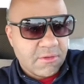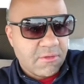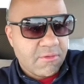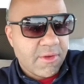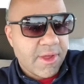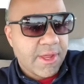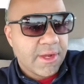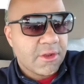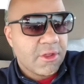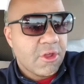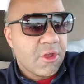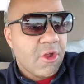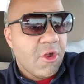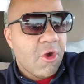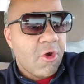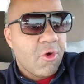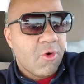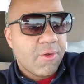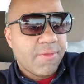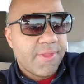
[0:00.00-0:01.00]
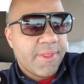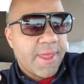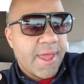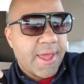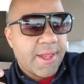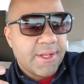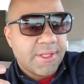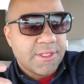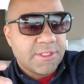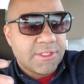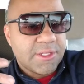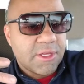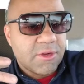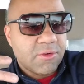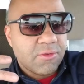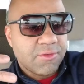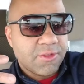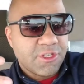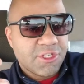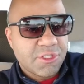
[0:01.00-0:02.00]
right? Or at least they
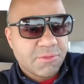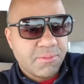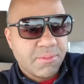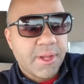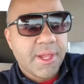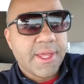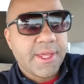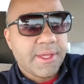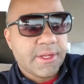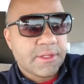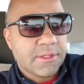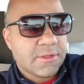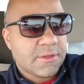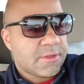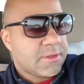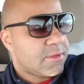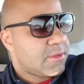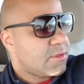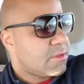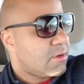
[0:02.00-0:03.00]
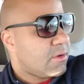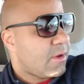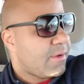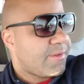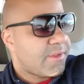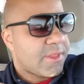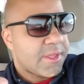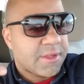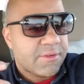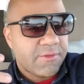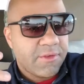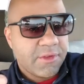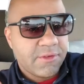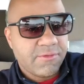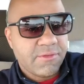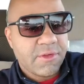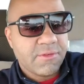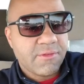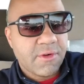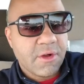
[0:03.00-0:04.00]
don't display it. So everything
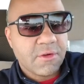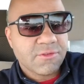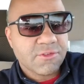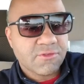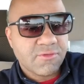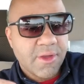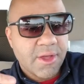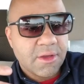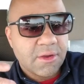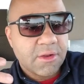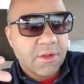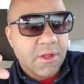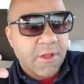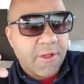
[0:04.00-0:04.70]
revolves around,